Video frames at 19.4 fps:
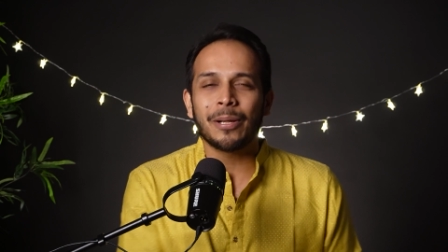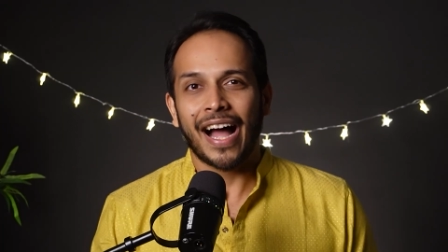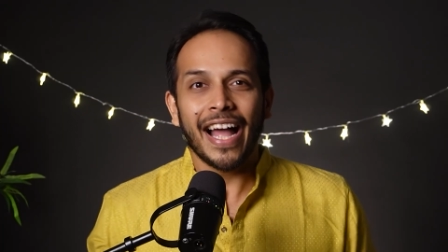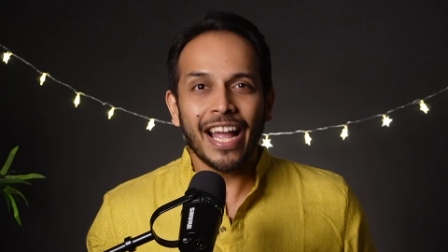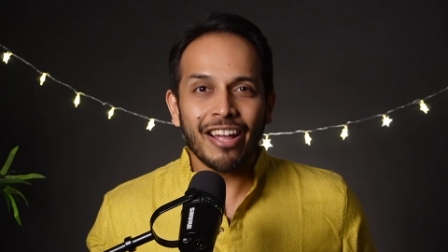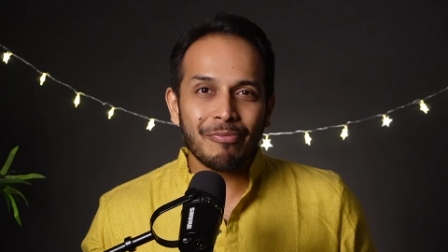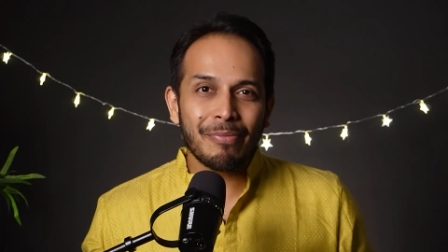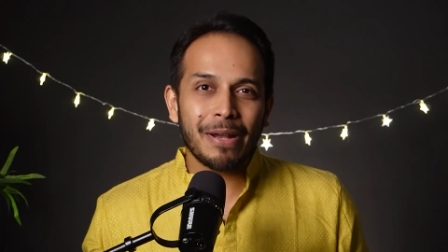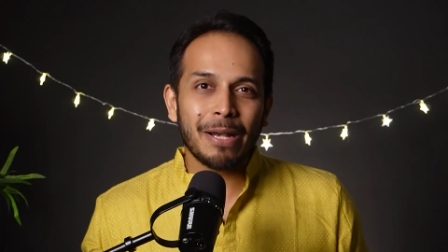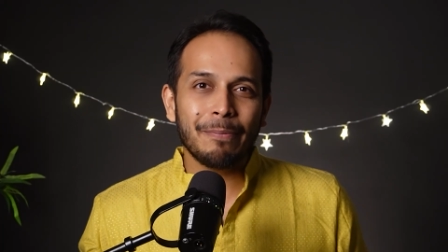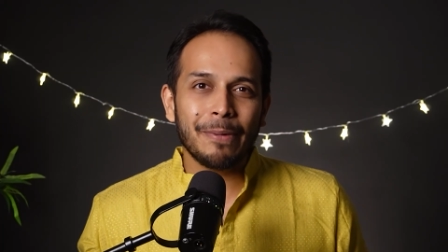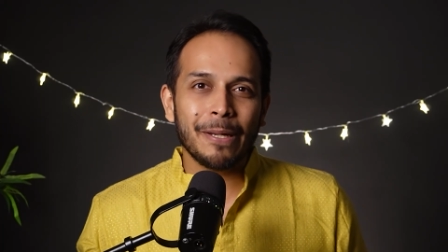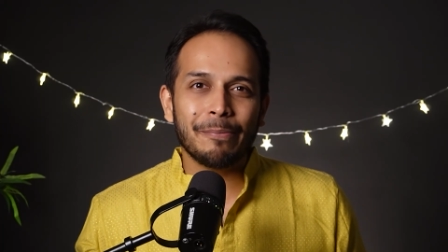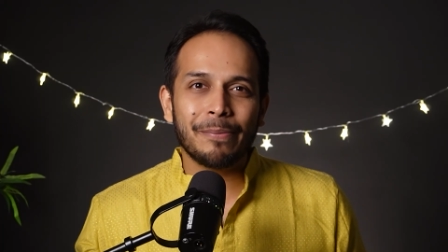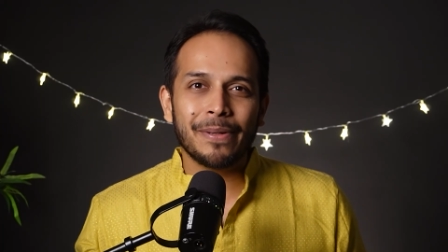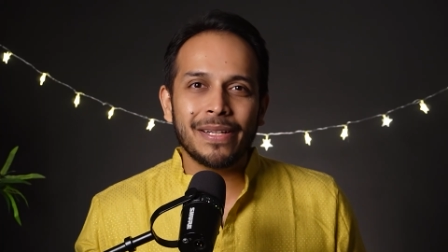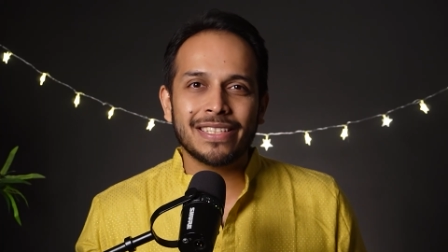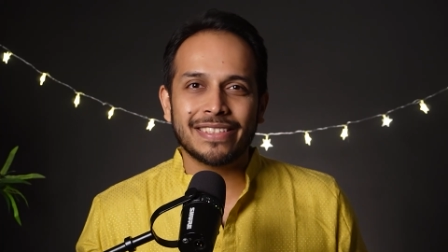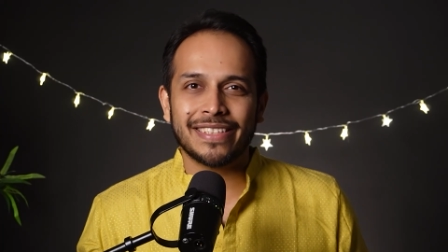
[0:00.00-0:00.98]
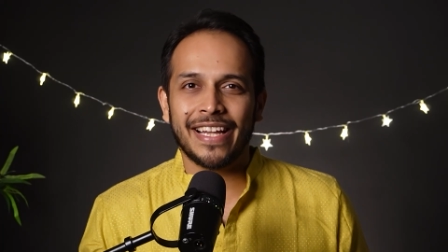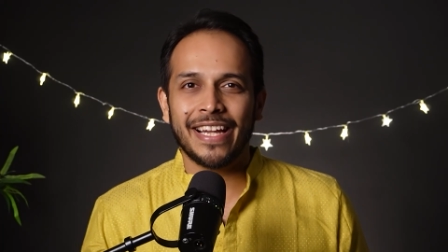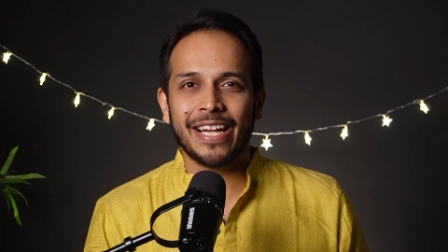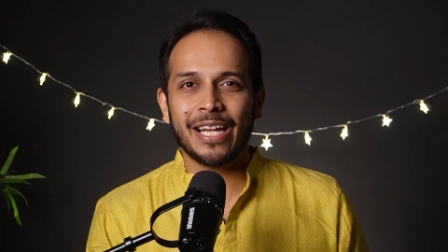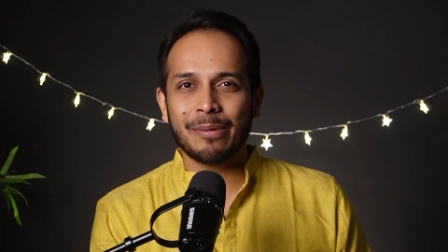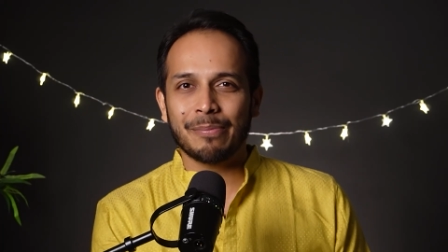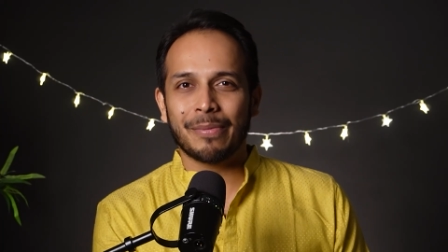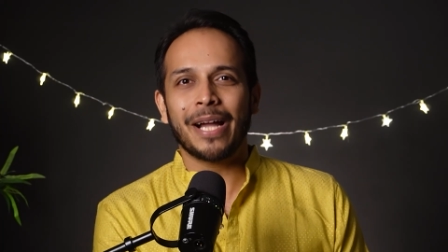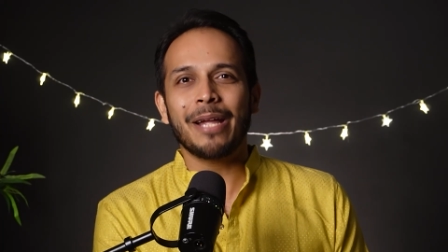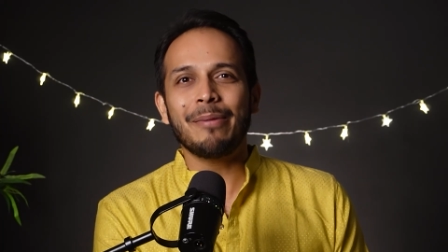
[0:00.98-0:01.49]
I have met people staying
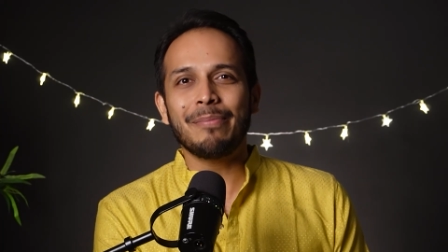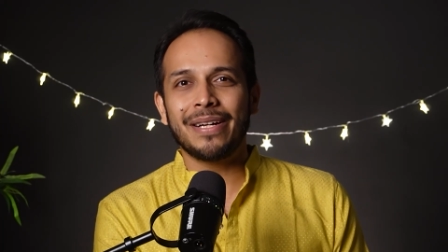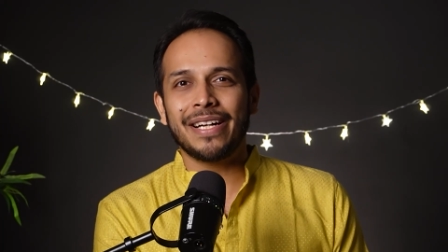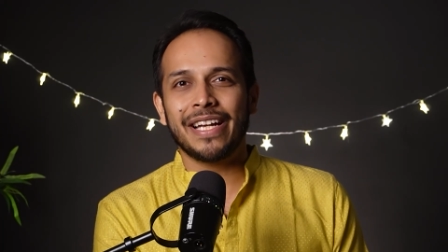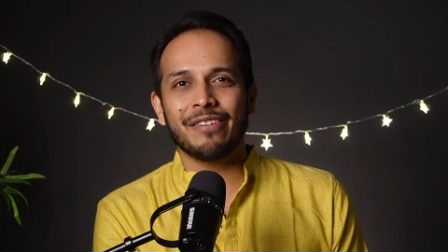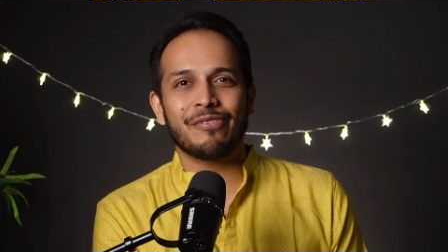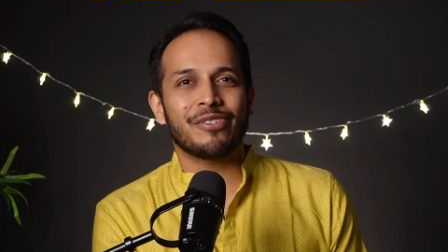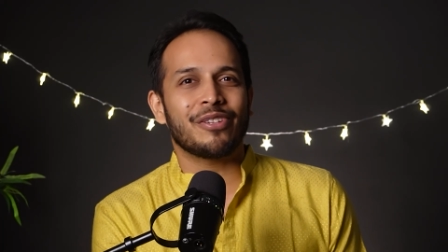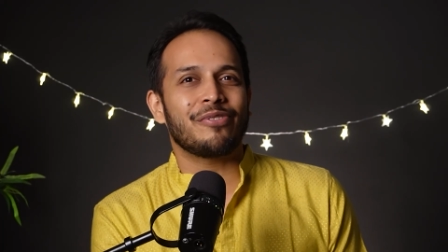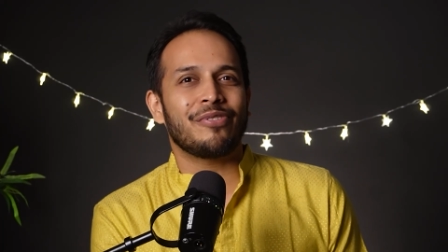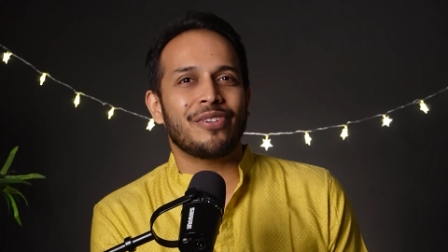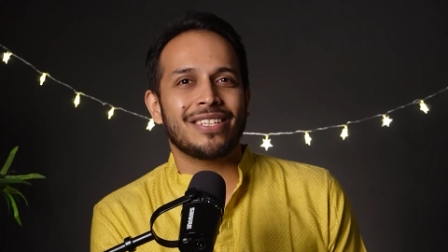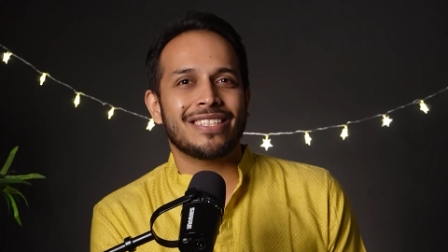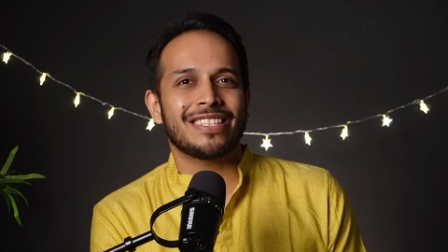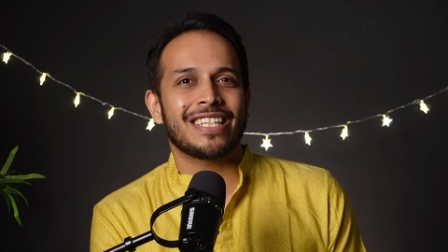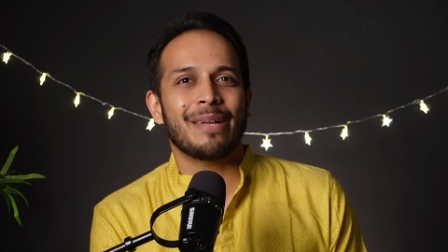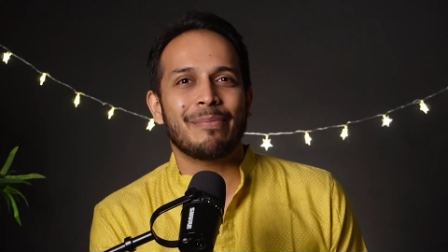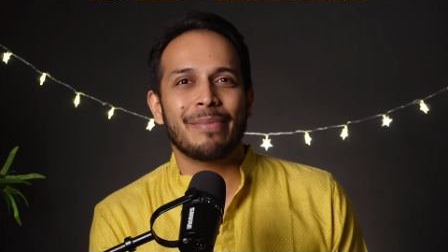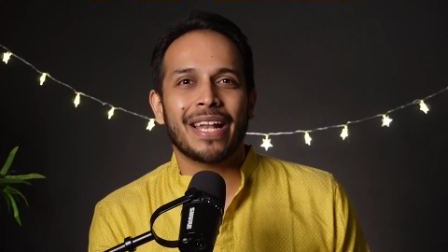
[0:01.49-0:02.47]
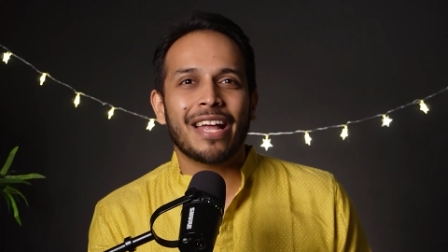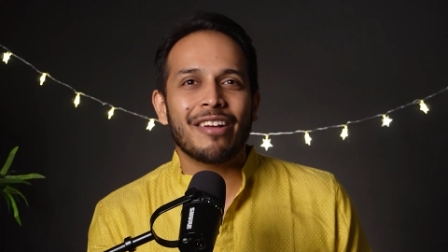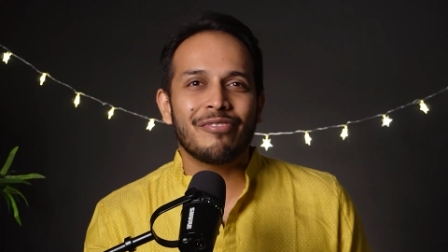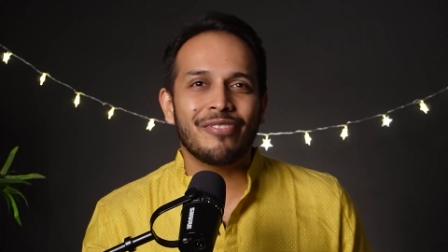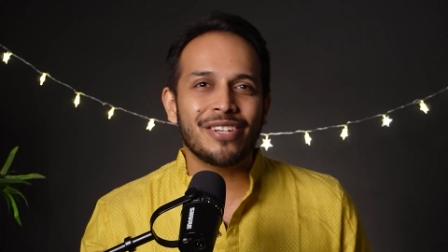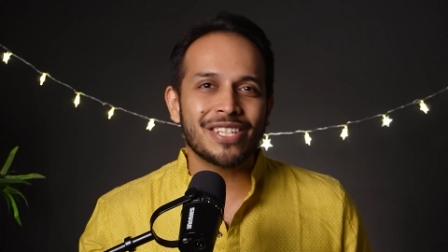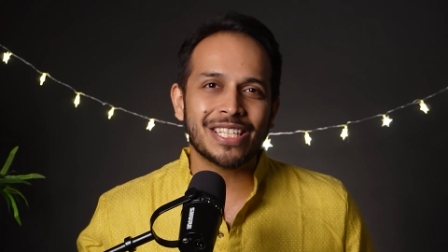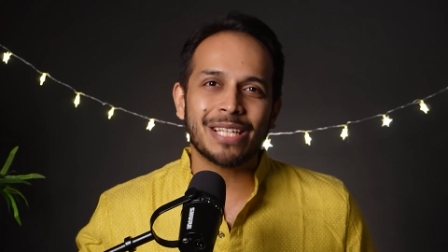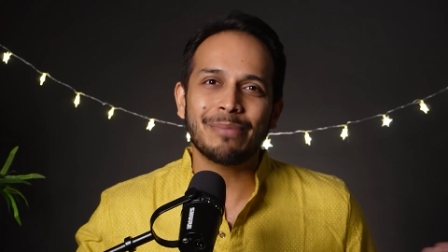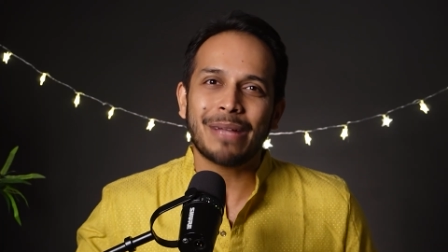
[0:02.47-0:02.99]
in my building for the first time and I
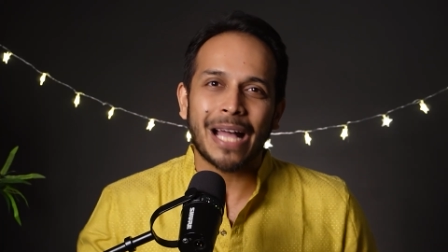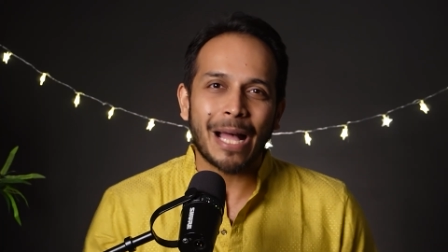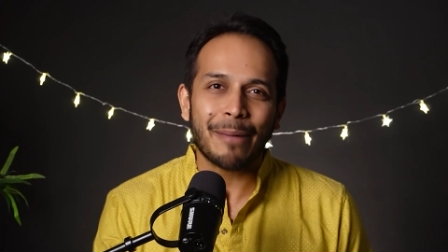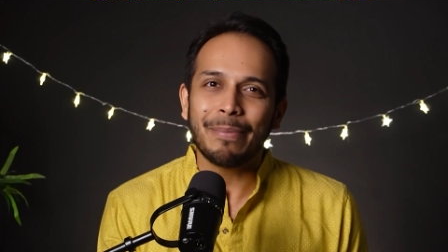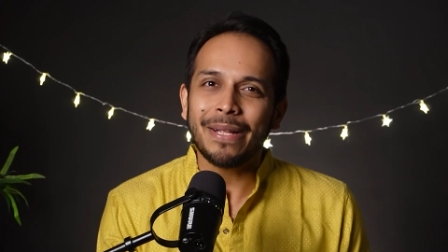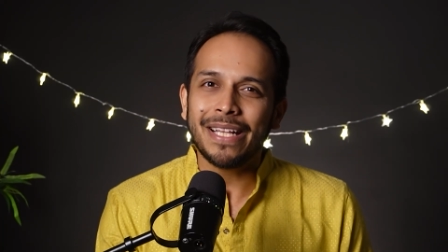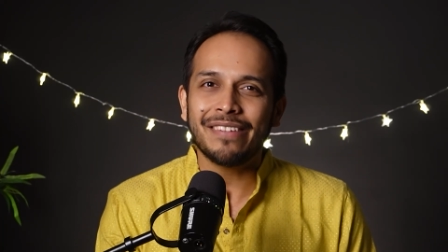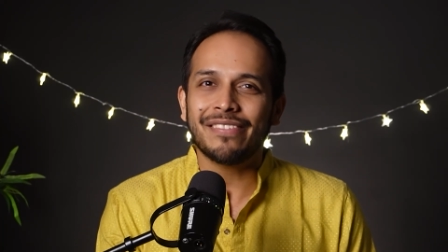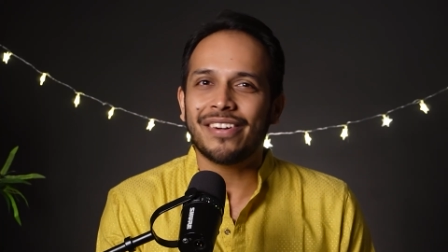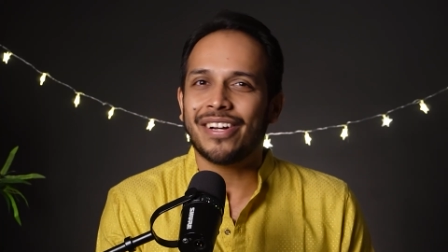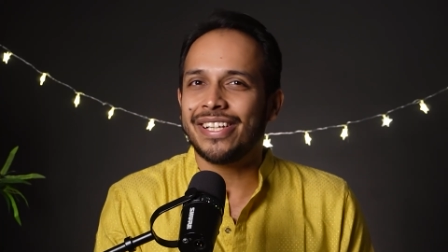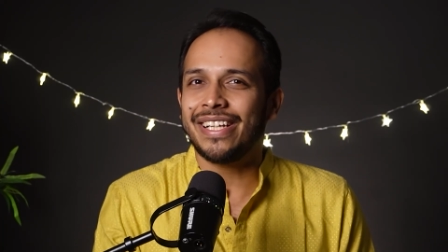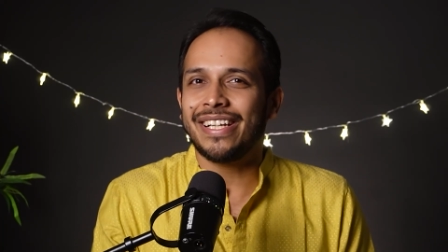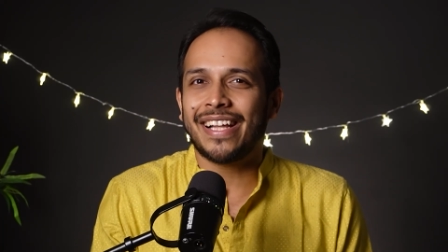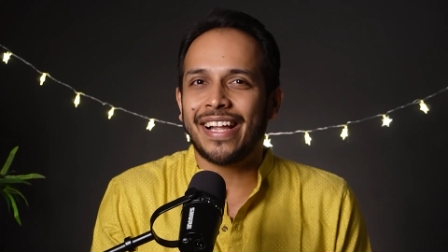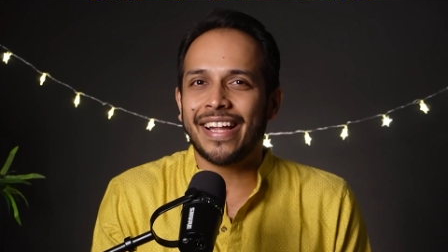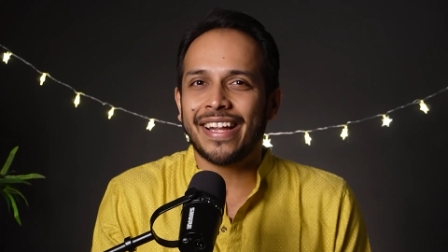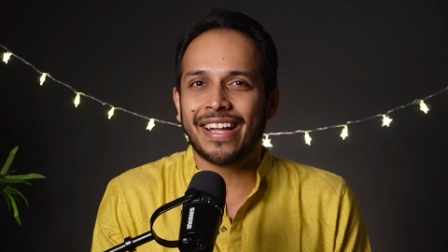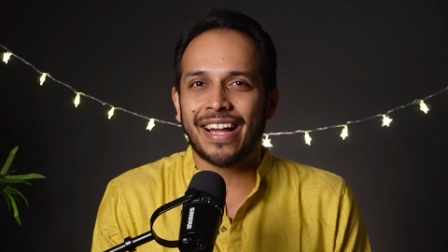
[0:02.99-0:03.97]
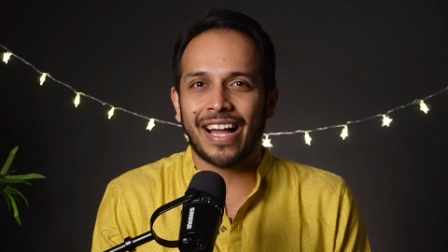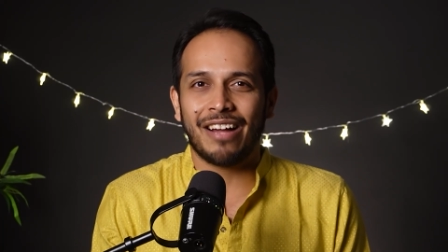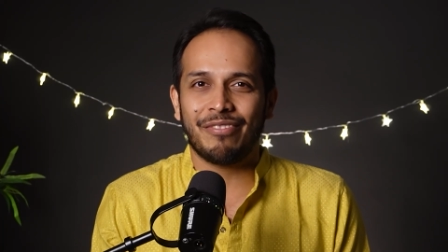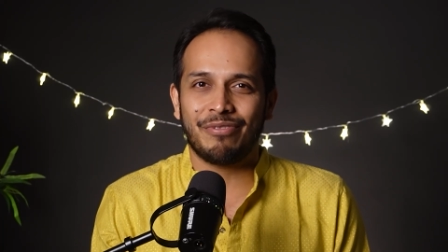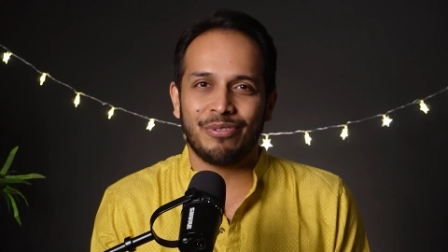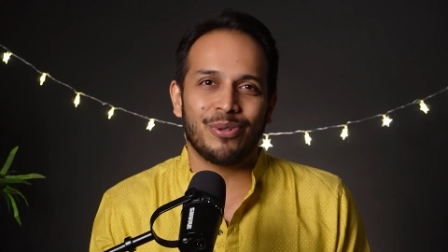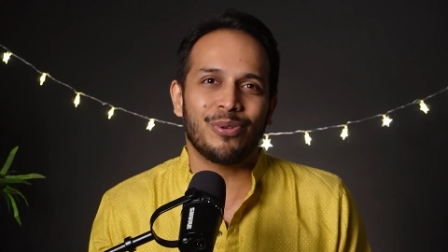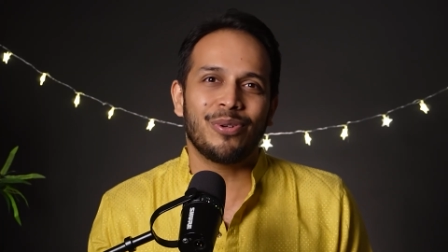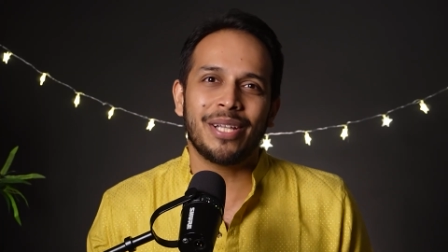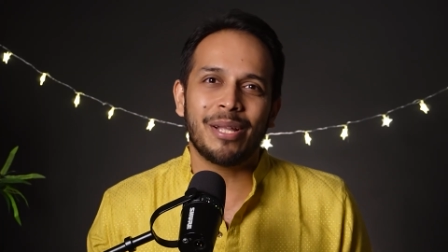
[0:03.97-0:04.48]
wish them happy Diwali like I've
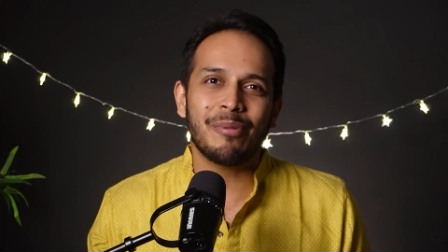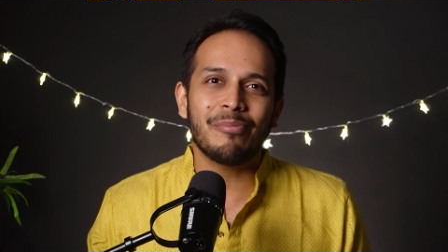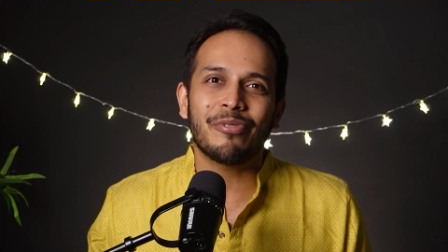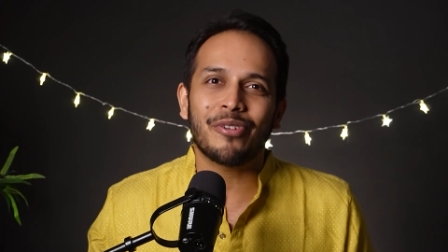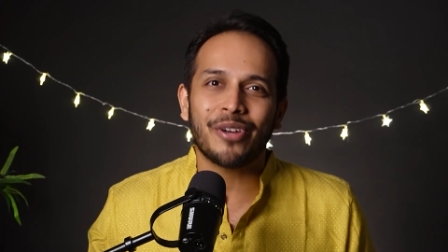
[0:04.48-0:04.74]
known them